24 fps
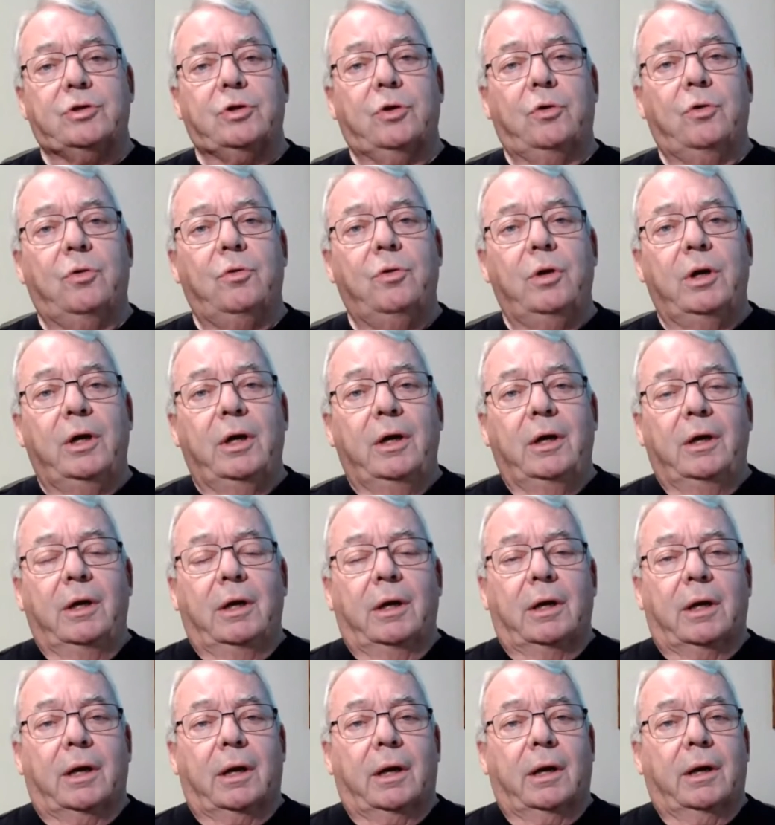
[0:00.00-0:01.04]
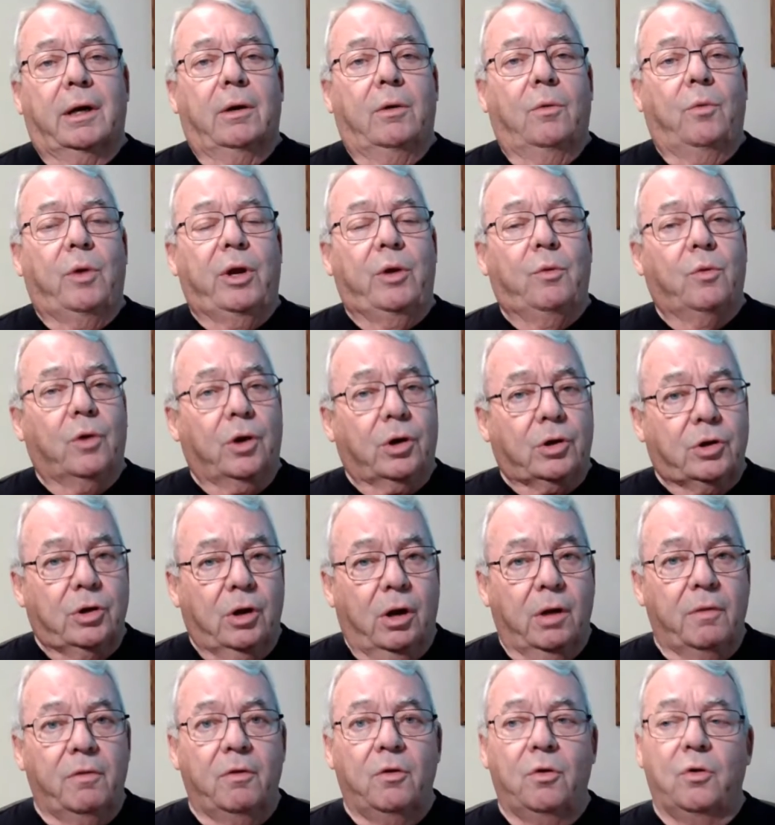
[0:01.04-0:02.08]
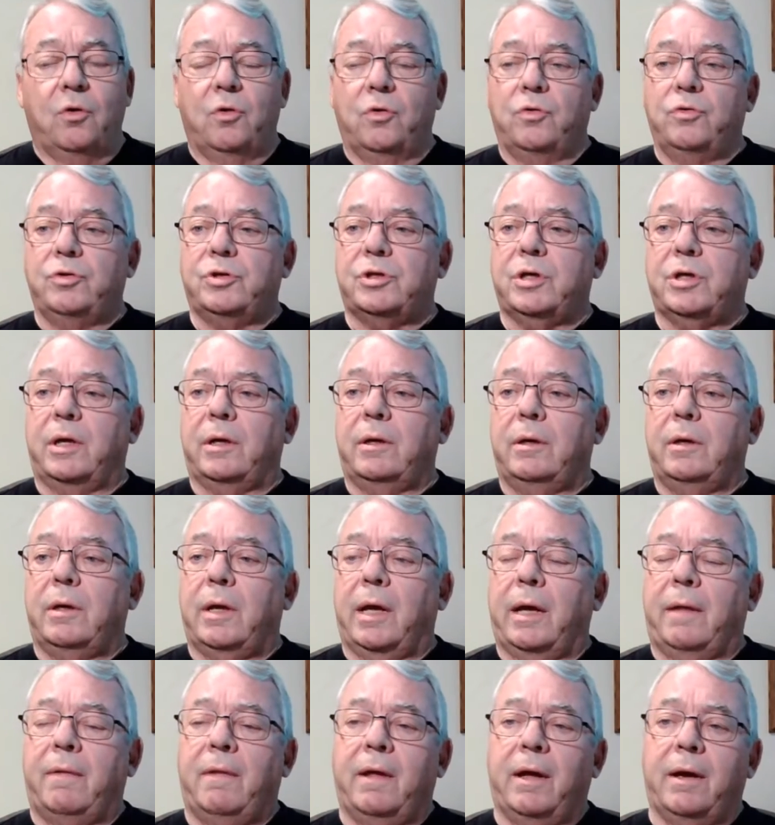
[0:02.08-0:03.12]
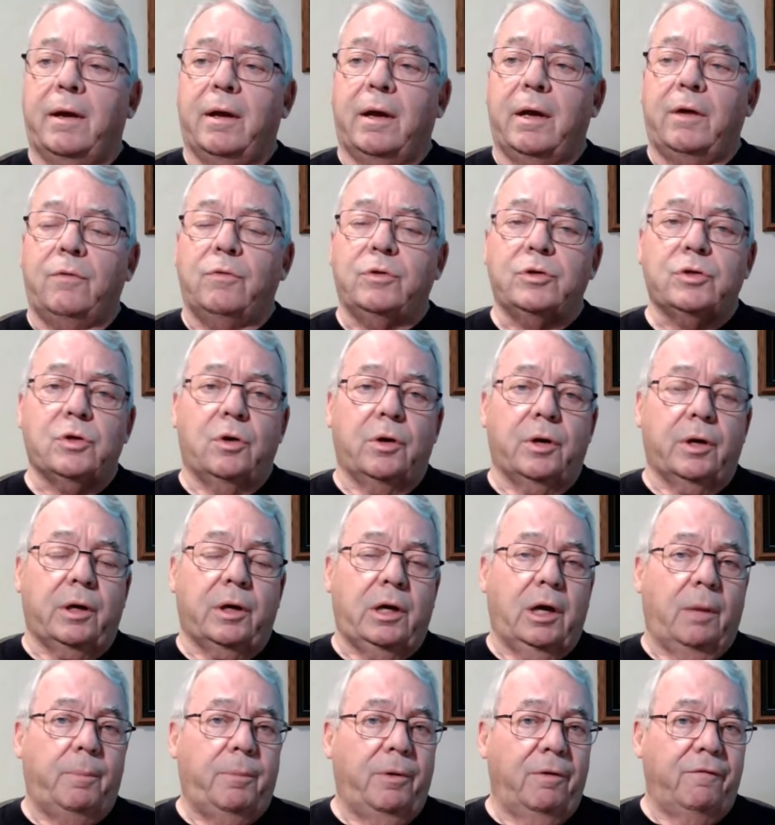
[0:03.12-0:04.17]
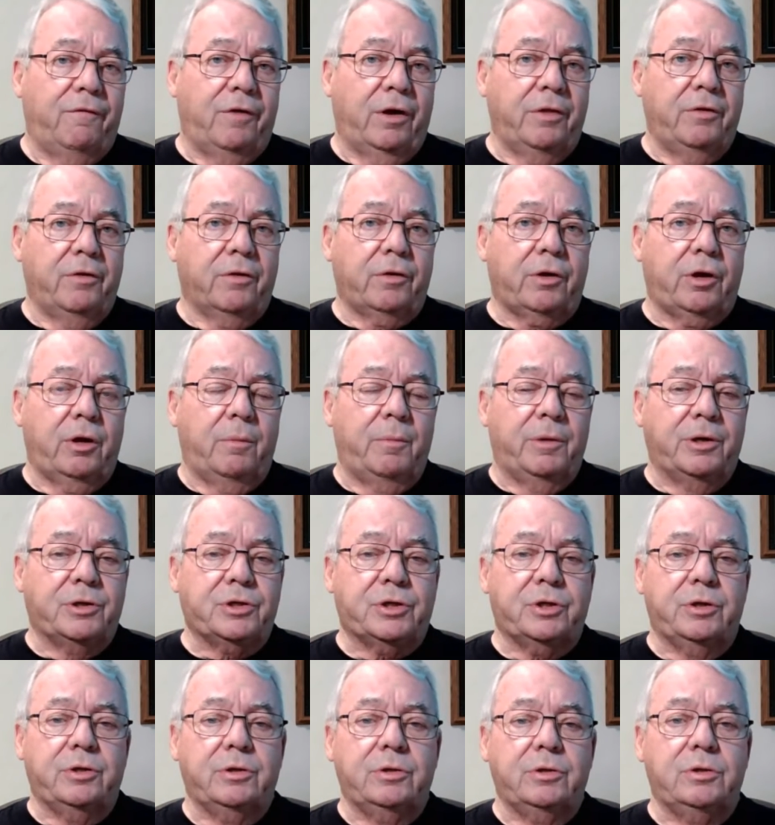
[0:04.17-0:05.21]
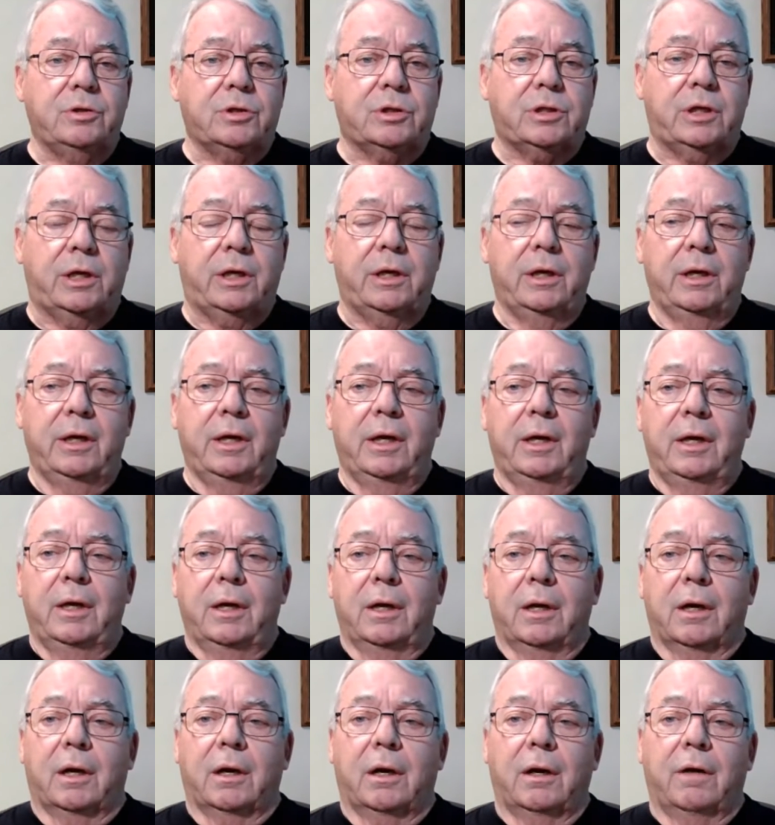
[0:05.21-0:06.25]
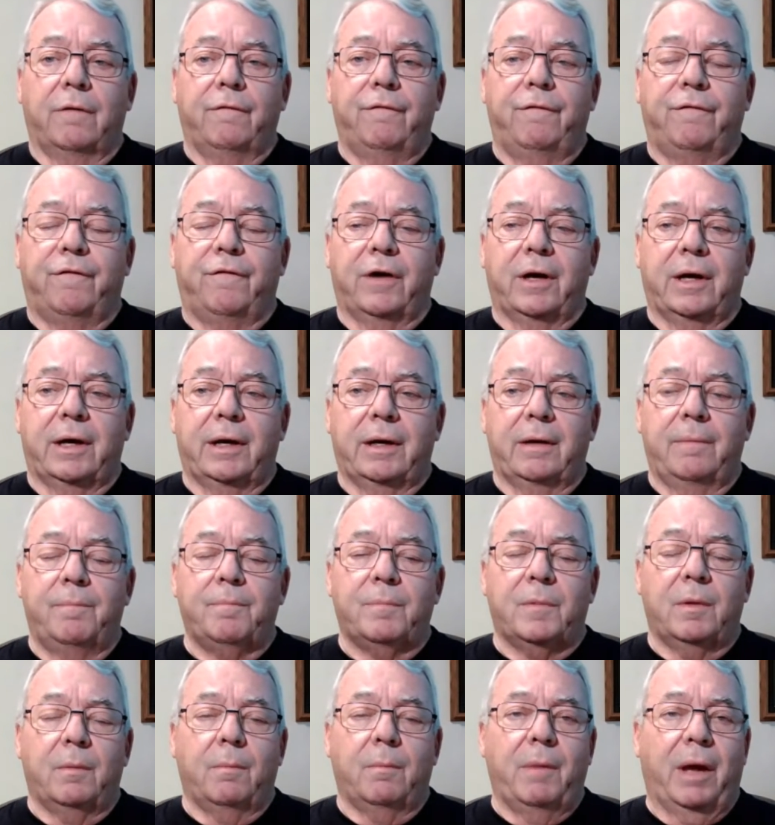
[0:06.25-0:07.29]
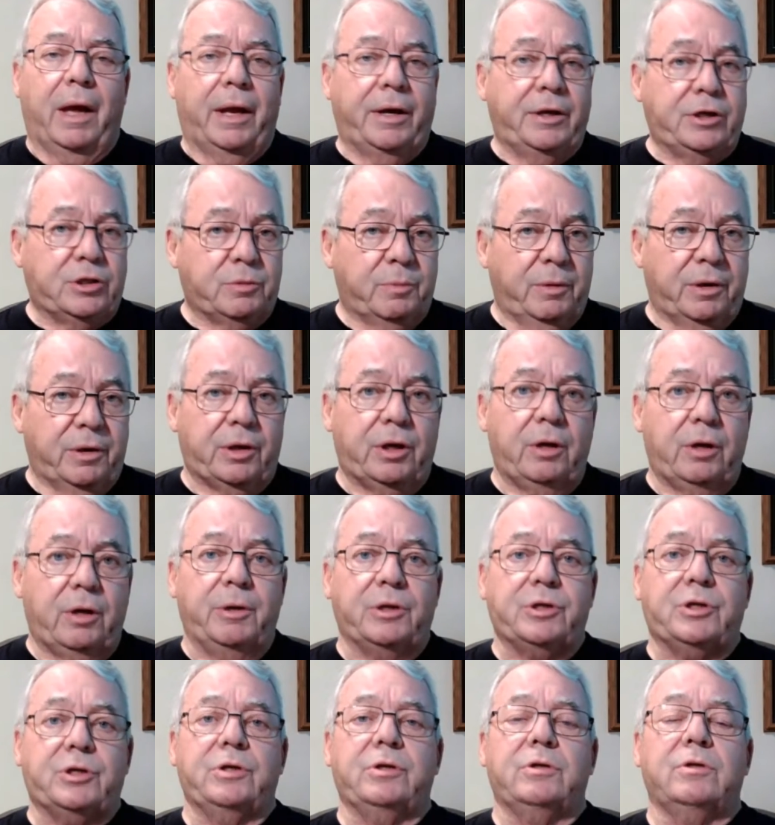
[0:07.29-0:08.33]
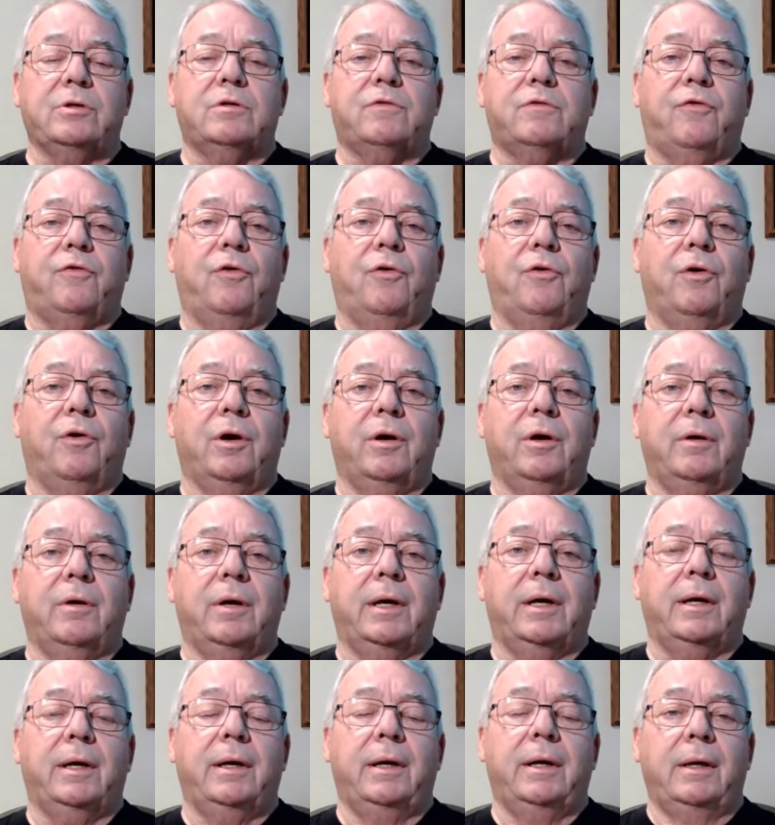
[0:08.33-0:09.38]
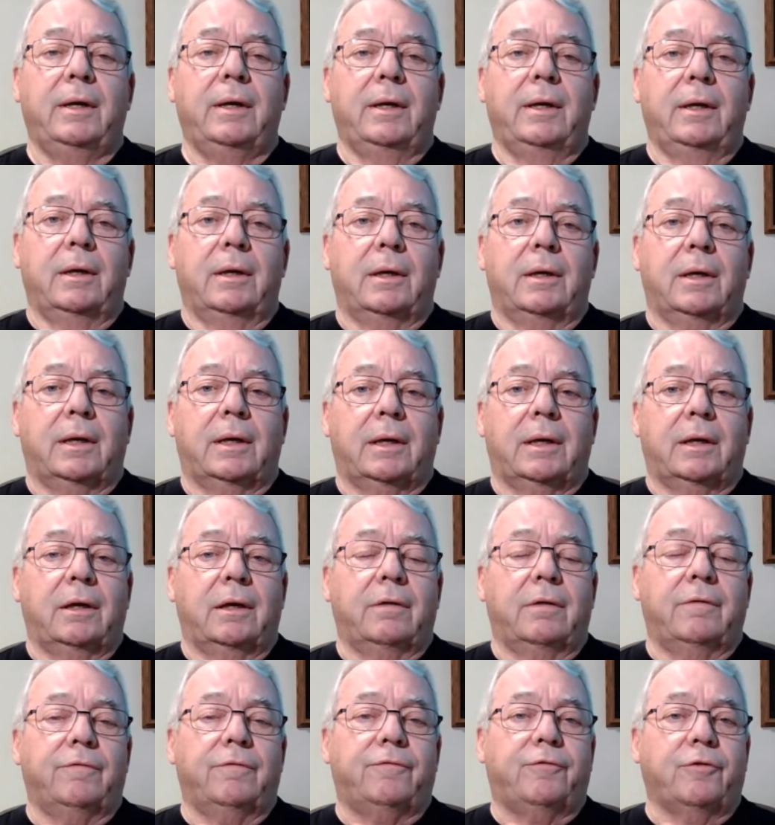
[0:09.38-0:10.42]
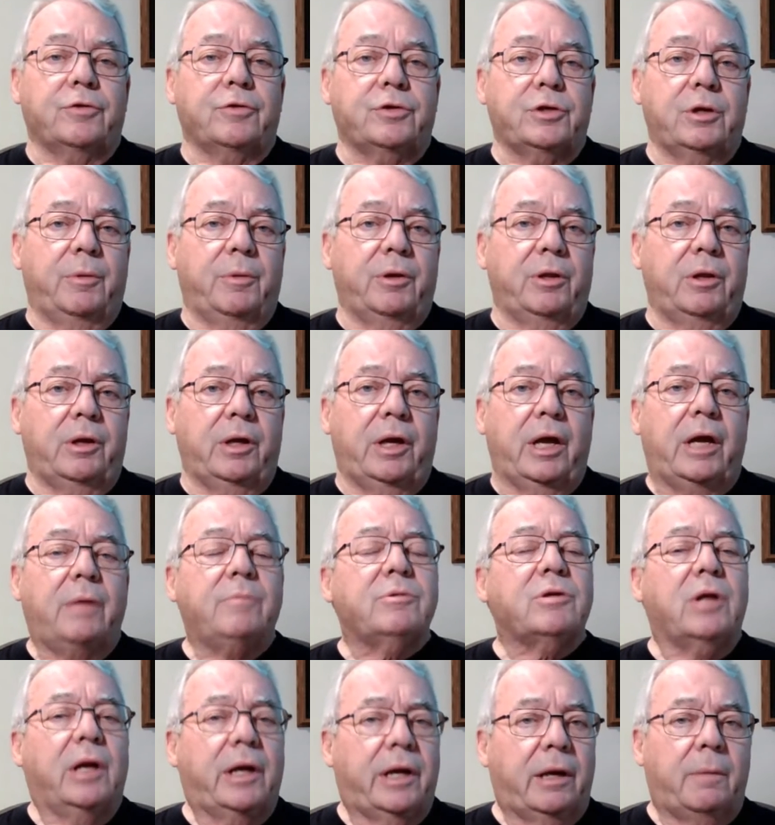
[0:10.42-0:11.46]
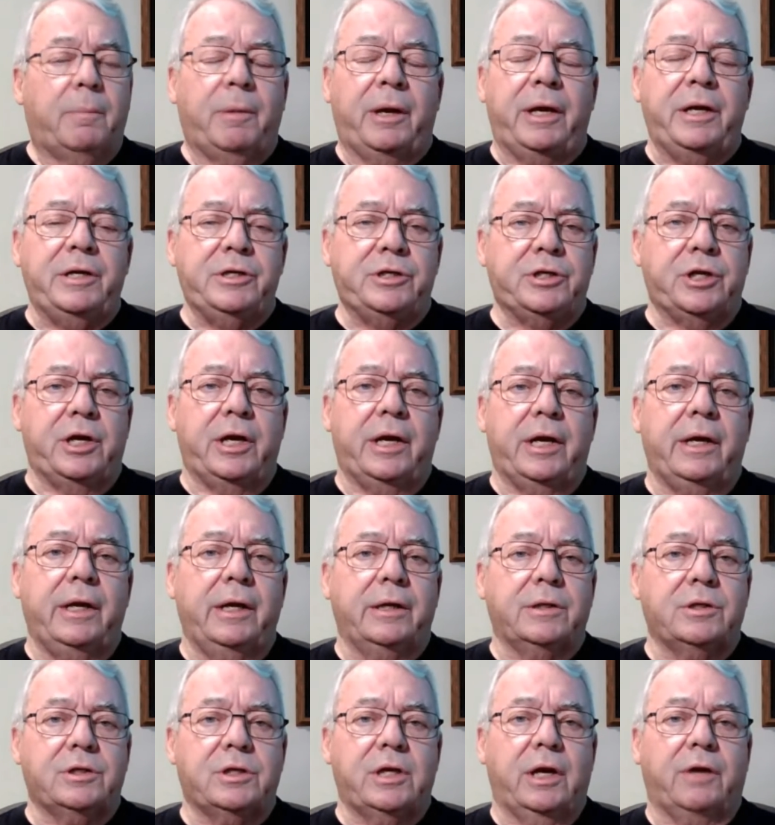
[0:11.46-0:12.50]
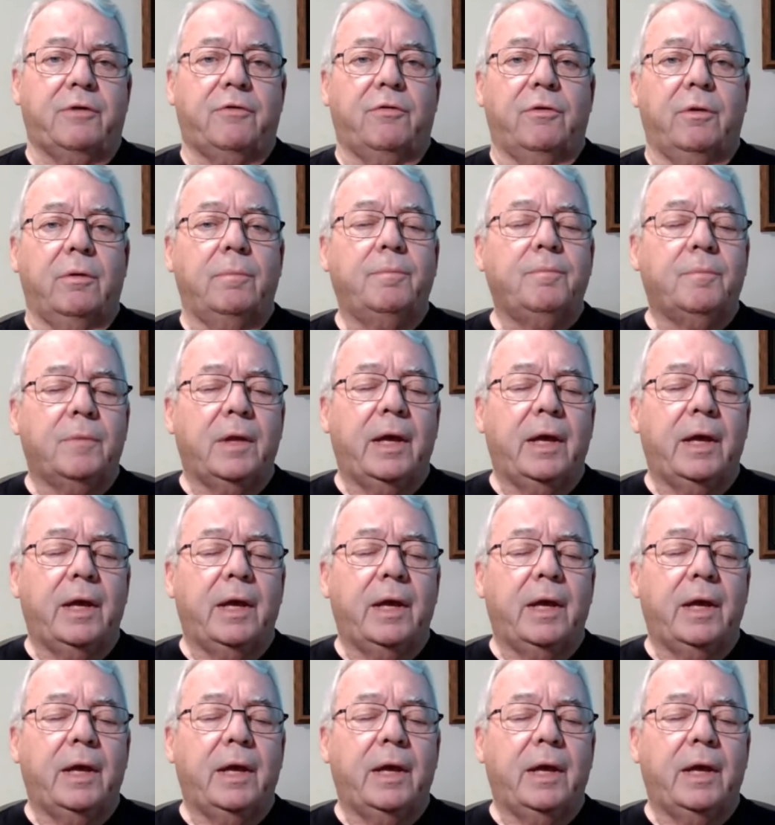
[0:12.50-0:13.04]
So uh, we worked on those, and and then I was on a couple of other commissions uh, of um, management commissions for uh, uh for some of the games like Beijing, etc.